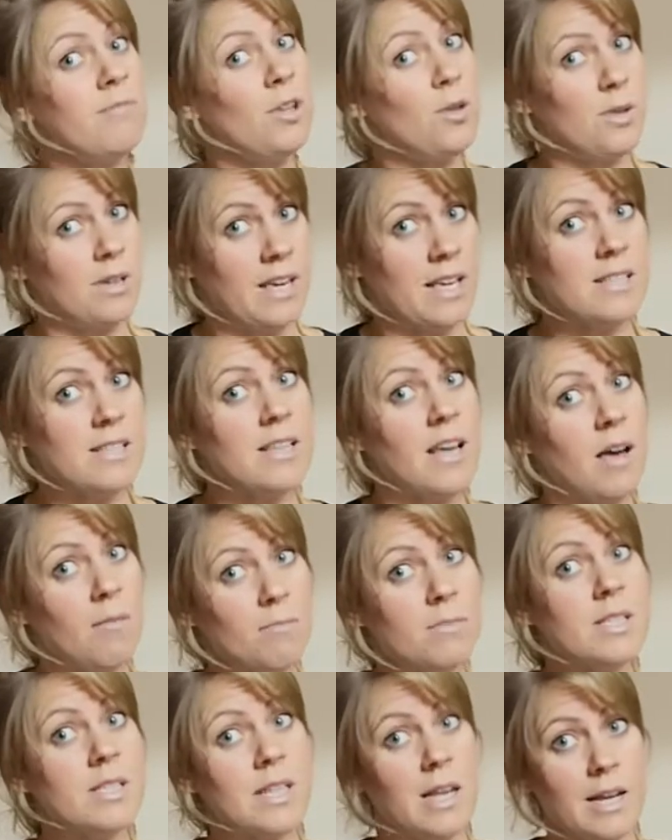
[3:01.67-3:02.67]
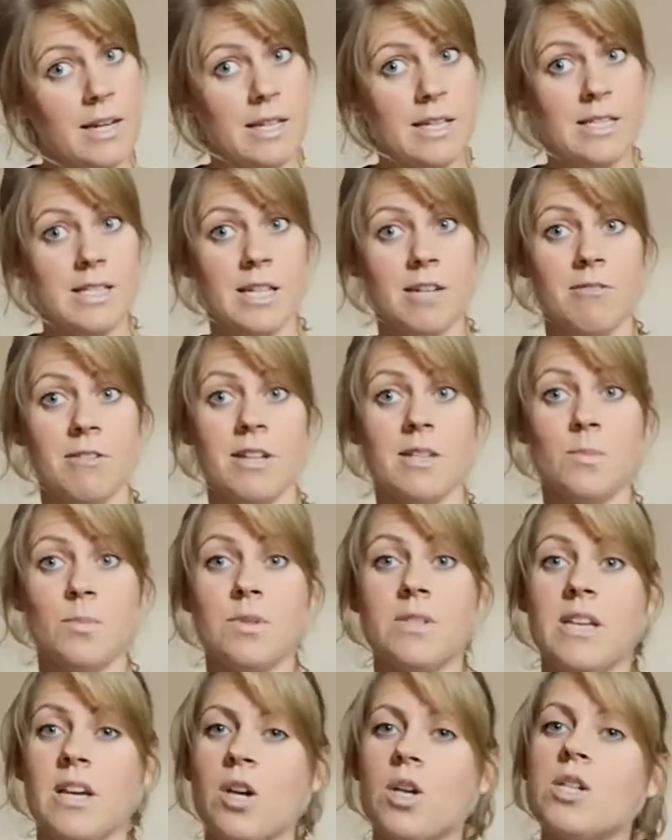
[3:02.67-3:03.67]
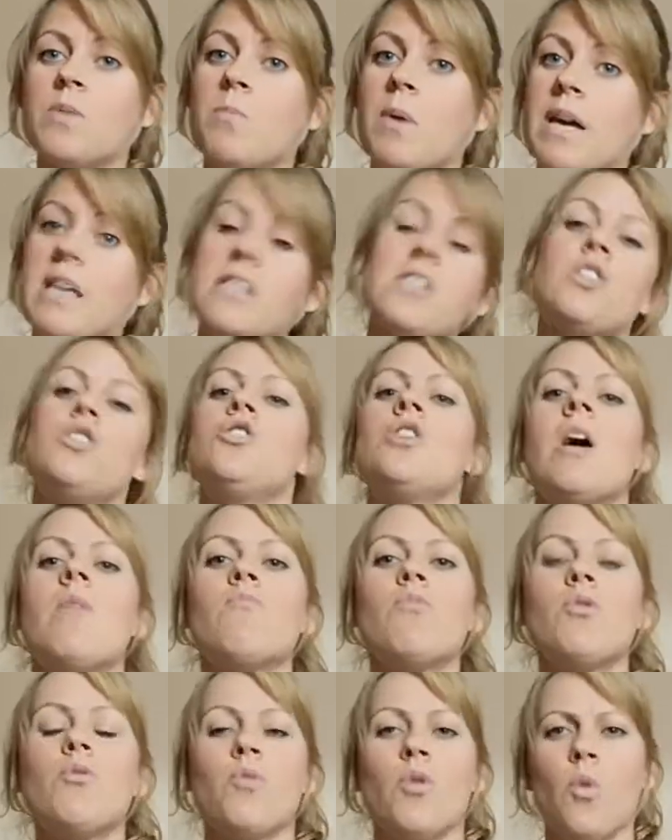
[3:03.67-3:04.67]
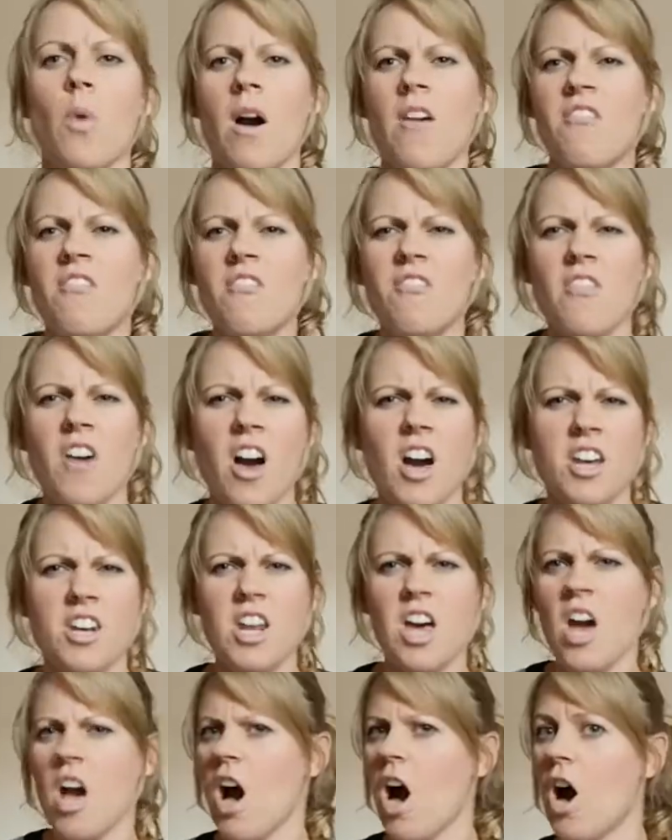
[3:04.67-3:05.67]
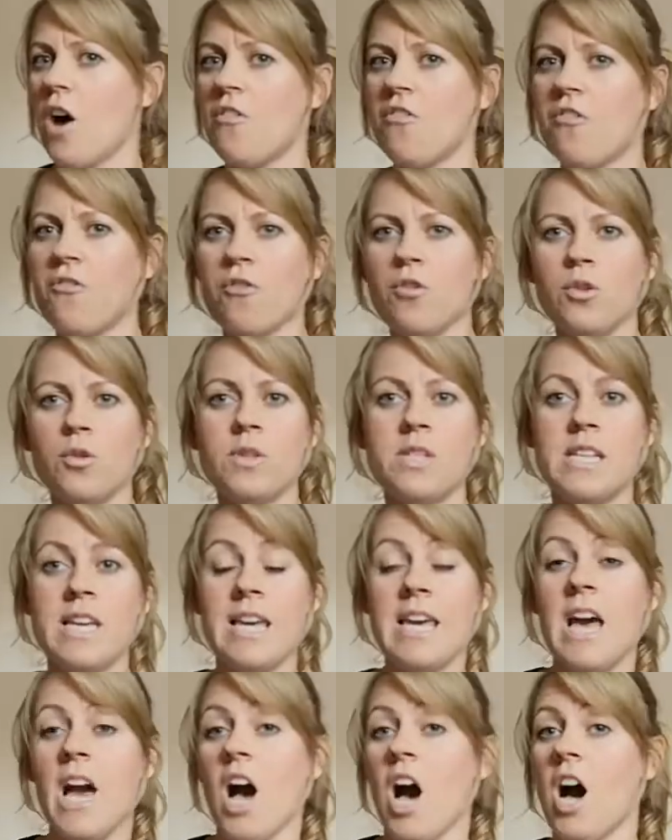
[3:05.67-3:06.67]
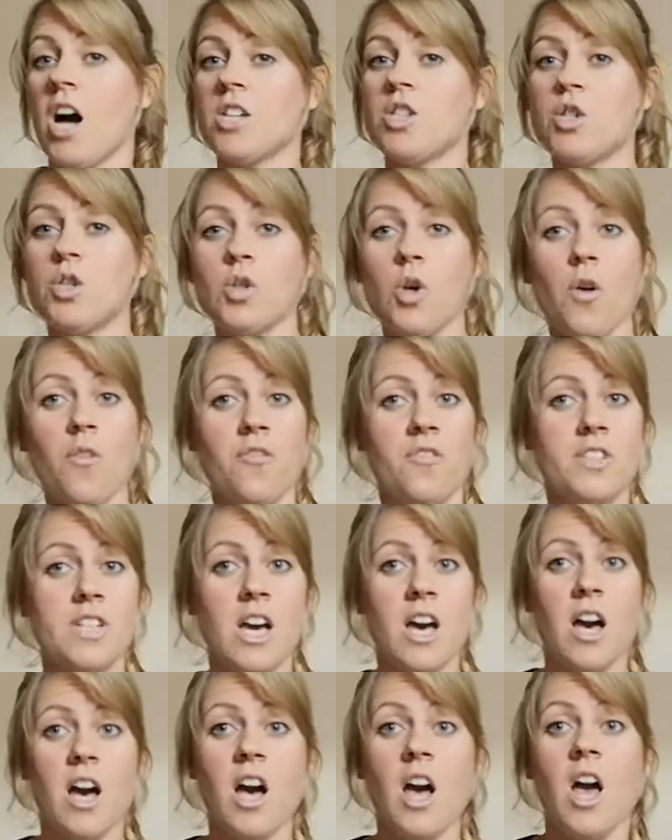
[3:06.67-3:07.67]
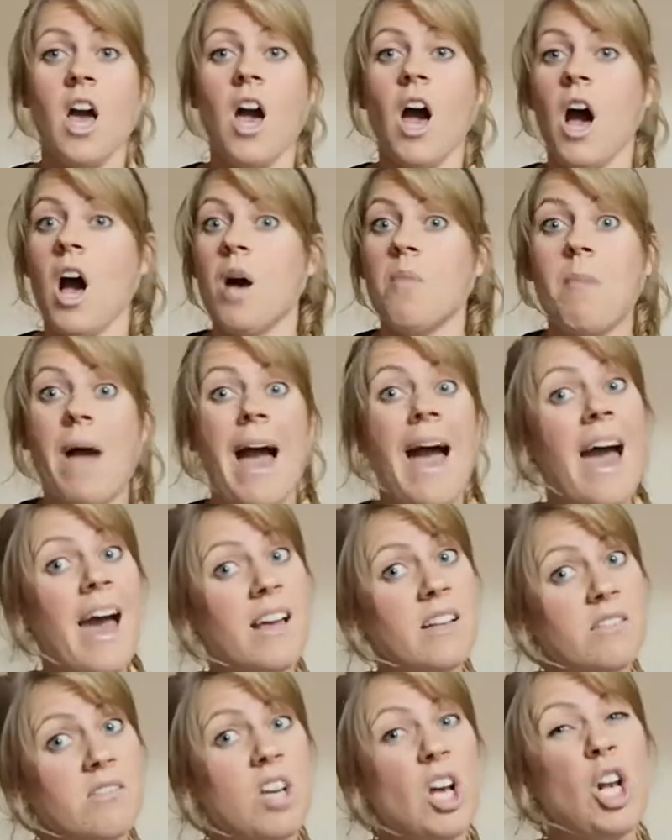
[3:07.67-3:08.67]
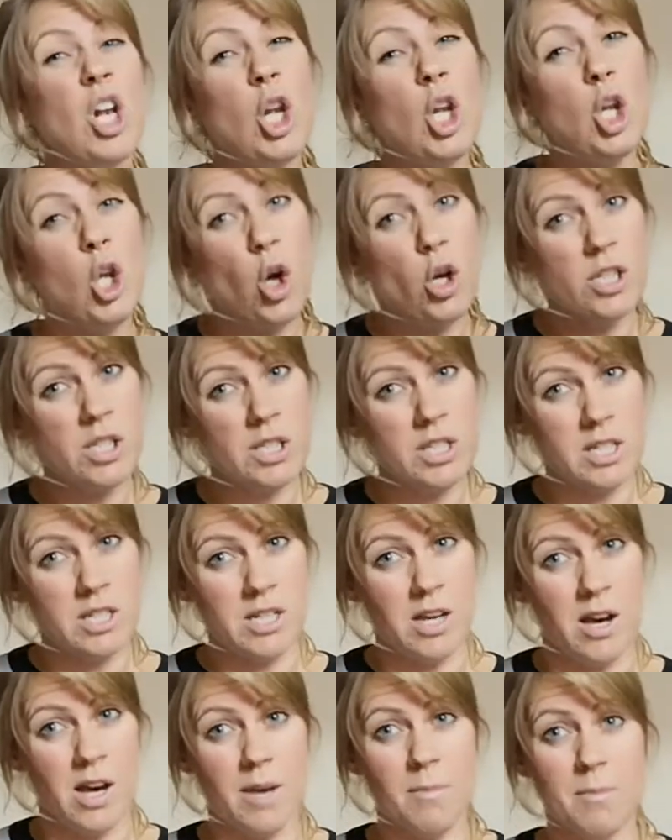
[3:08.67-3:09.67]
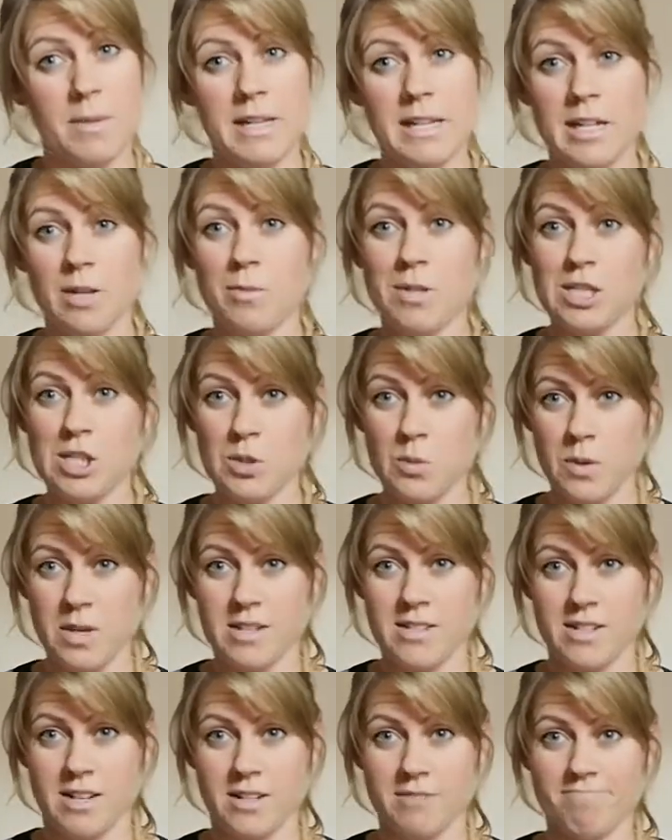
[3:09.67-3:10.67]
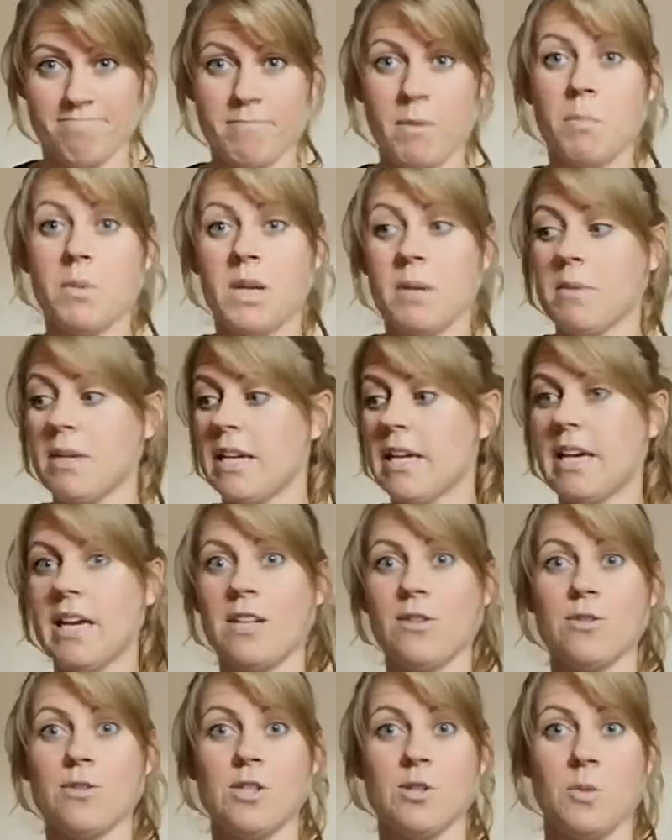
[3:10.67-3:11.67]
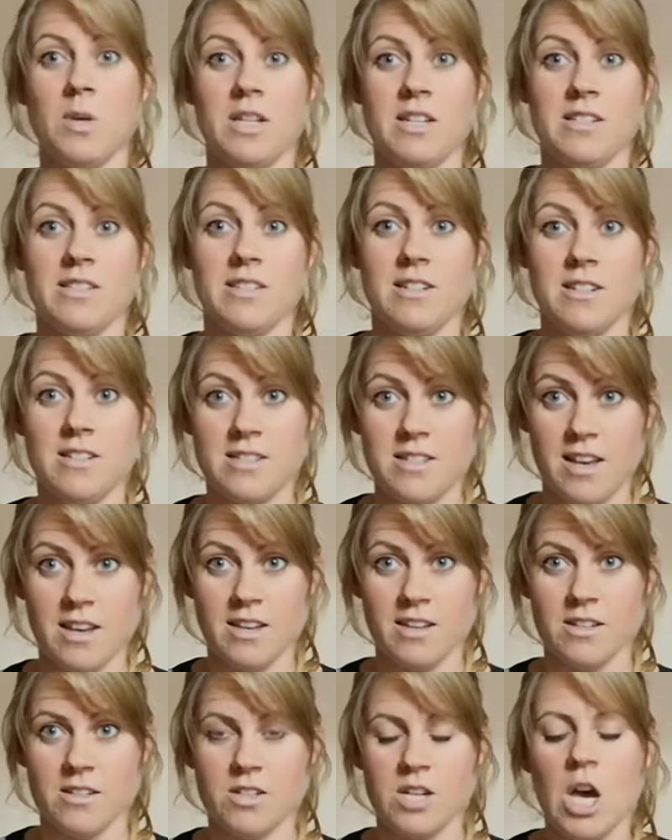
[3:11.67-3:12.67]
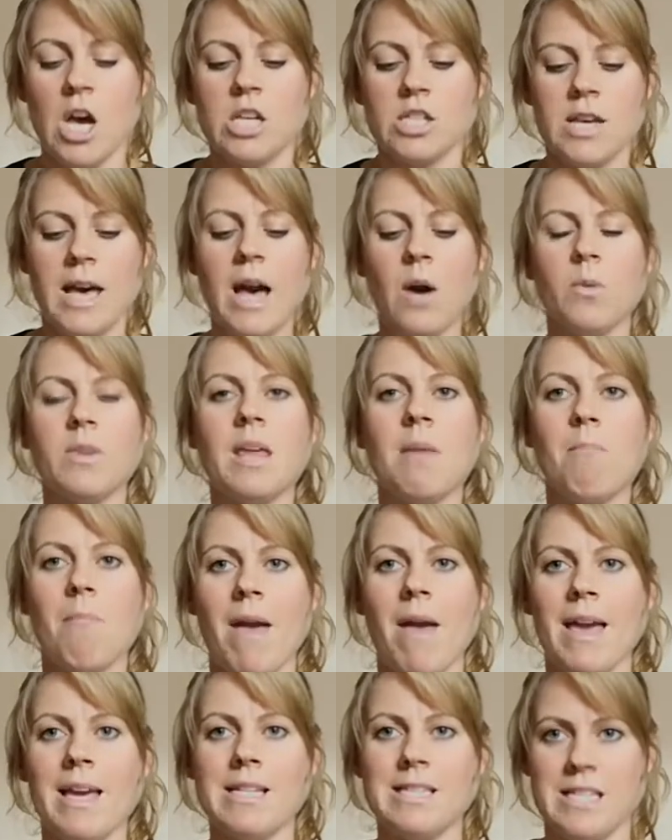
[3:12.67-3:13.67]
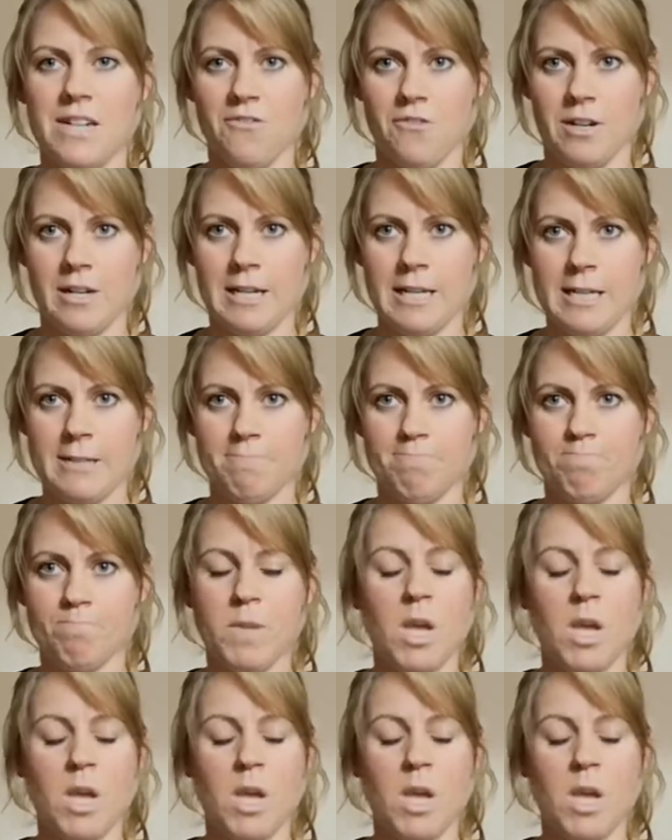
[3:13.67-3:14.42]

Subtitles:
You can get some slightly serious Proseccos, but as a general rule are fun, are fruity, are softer, and a lot of the time a little bit sweeter. But I'm going to get on sweetness in a second. So how are they made differently?